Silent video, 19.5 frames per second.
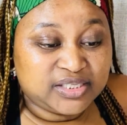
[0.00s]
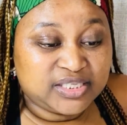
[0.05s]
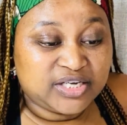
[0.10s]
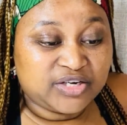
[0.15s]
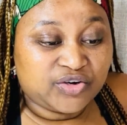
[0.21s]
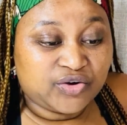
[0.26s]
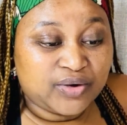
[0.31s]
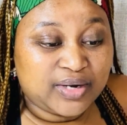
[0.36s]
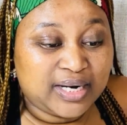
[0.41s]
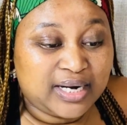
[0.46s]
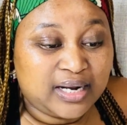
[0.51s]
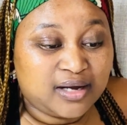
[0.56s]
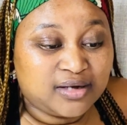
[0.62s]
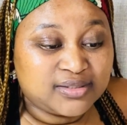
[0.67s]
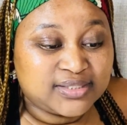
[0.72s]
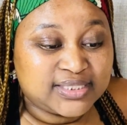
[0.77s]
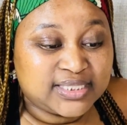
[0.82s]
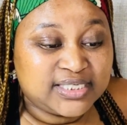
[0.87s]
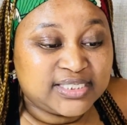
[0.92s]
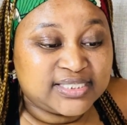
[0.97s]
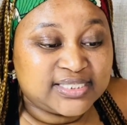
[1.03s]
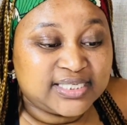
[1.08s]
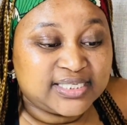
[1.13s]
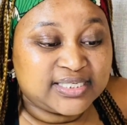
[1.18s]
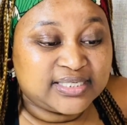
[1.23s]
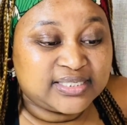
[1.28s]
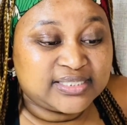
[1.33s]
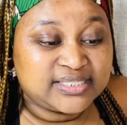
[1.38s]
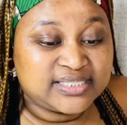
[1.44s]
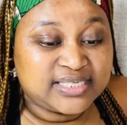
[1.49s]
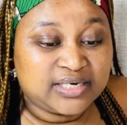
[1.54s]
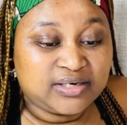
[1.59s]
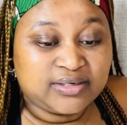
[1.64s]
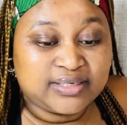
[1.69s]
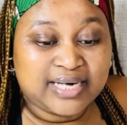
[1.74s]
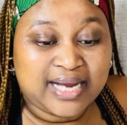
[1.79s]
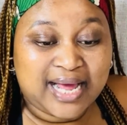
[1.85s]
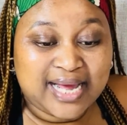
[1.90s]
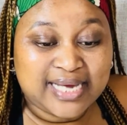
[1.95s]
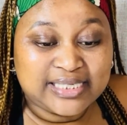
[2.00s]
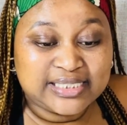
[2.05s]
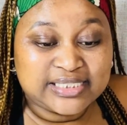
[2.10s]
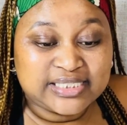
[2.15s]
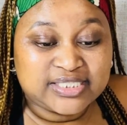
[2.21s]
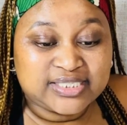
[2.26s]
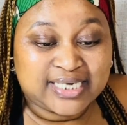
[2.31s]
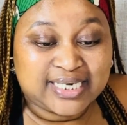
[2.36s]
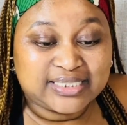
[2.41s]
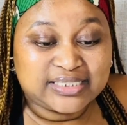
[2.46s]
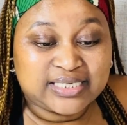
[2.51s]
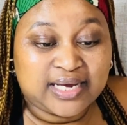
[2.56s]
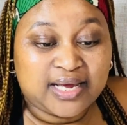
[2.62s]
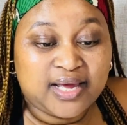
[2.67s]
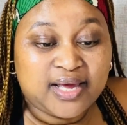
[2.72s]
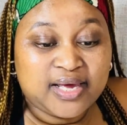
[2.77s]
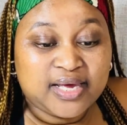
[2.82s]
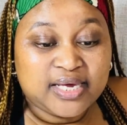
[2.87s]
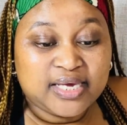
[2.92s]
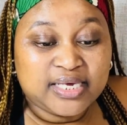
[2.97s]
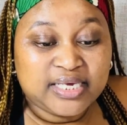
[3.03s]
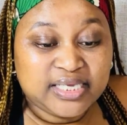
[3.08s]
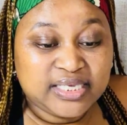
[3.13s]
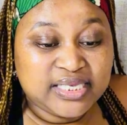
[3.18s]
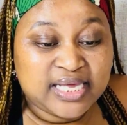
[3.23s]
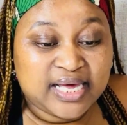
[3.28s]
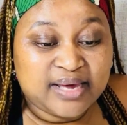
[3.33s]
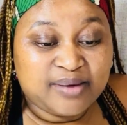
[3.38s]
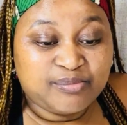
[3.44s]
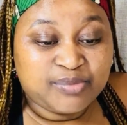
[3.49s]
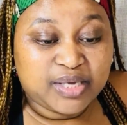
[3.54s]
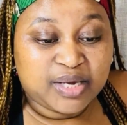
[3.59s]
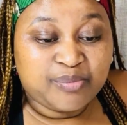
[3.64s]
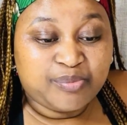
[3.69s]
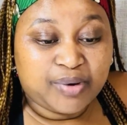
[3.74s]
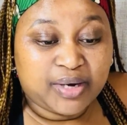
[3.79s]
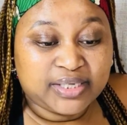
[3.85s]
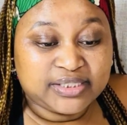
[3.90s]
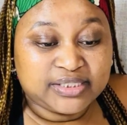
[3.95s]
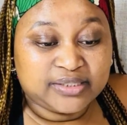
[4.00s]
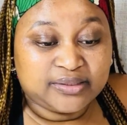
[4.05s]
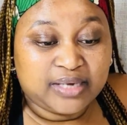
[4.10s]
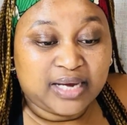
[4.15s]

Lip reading: the Royal House is the second highest structure in the MK Party.